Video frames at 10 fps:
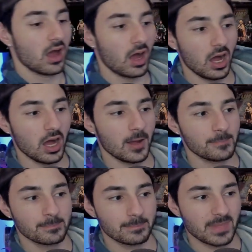
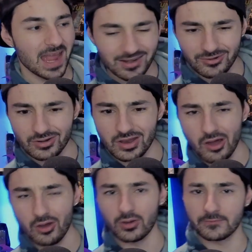Um, I don't
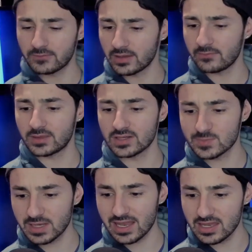know if, if there's
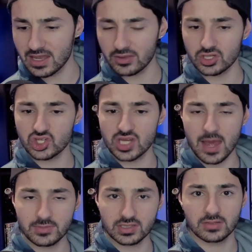been another
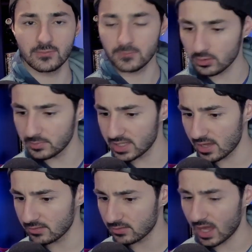chapter confirmed
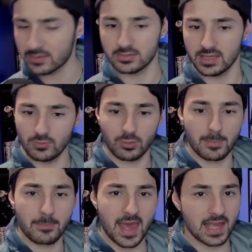yet. I think we're
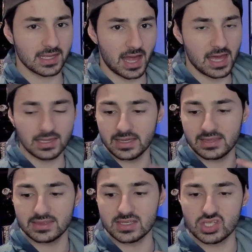back on
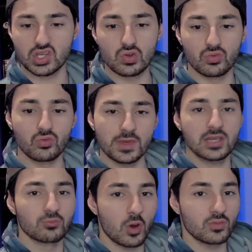like the two week
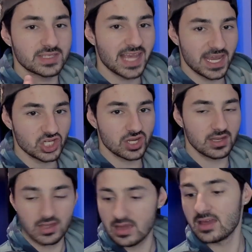
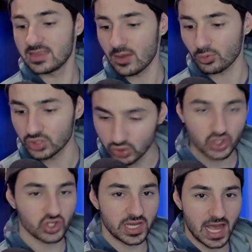rotation that we're
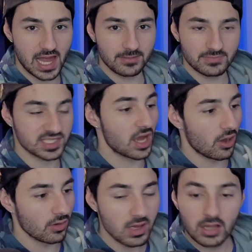usually on.
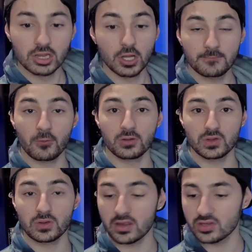So look forward
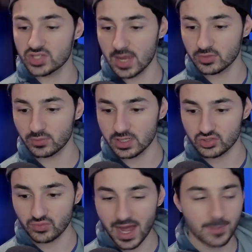to another chapter when it
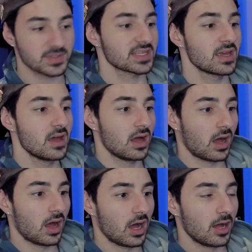drops.
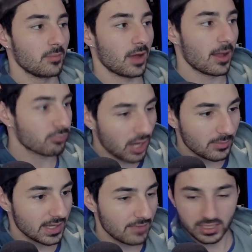Um, I'll
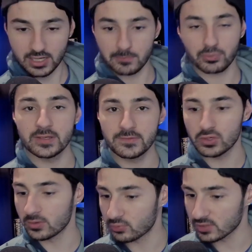probably have like a
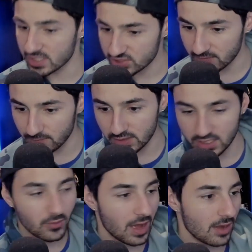preview and prediction
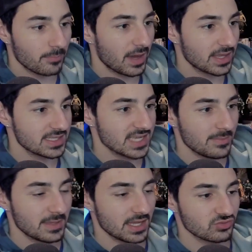video out by the
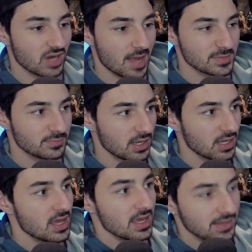time that drops. But
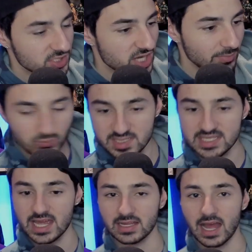this chapter was
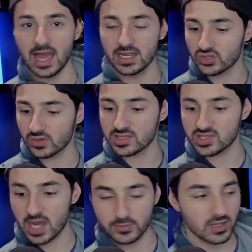sick. I enjoyed this
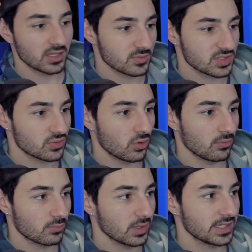chapter. I thought it was cool.
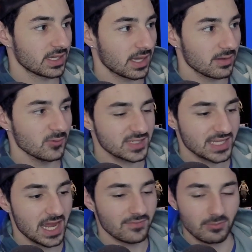Really, it was
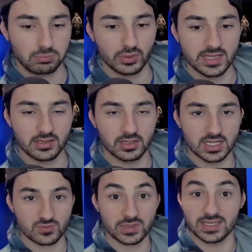kind of a breather
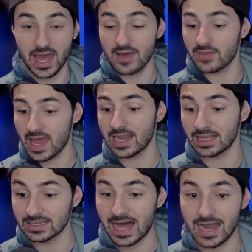because we have had a
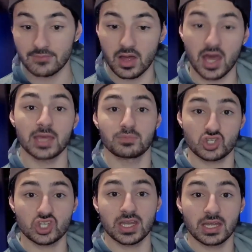lot of hype
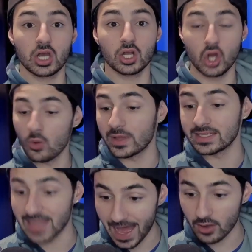shit going
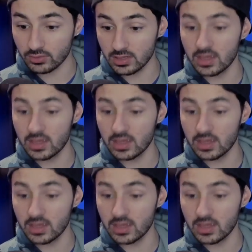down